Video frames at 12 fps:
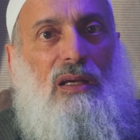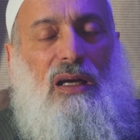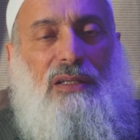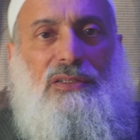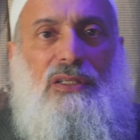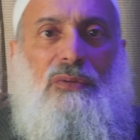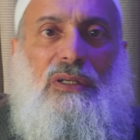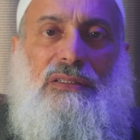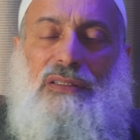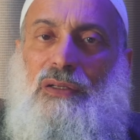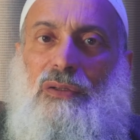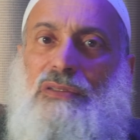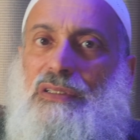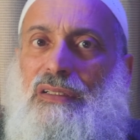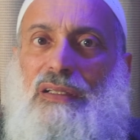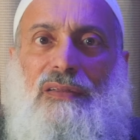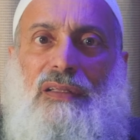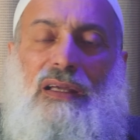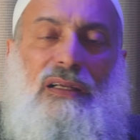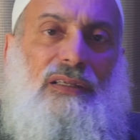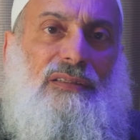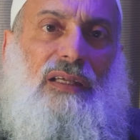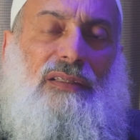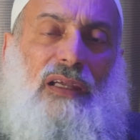And she was, sitting there. She
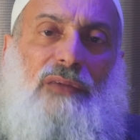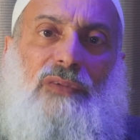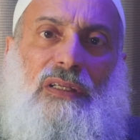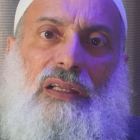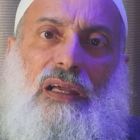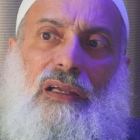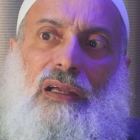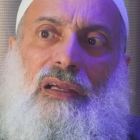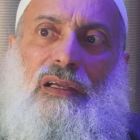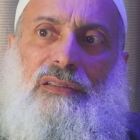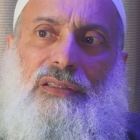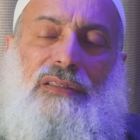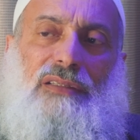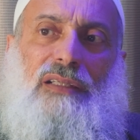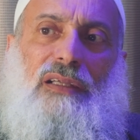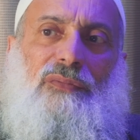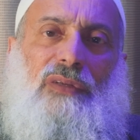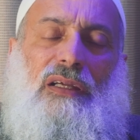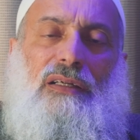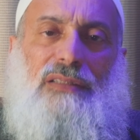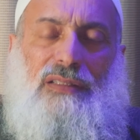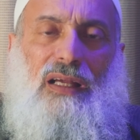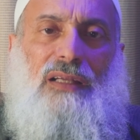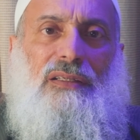said even her
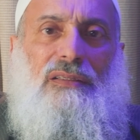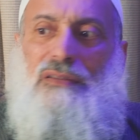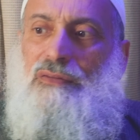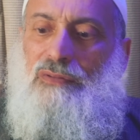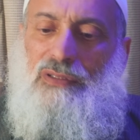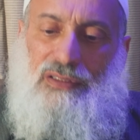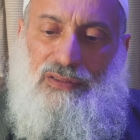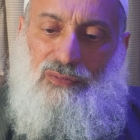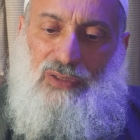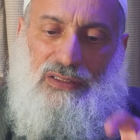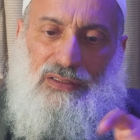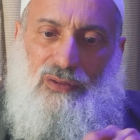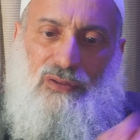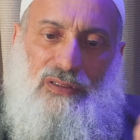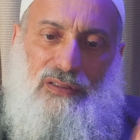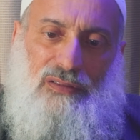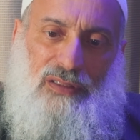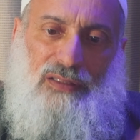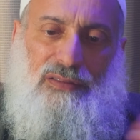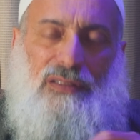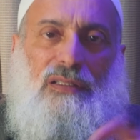son was on his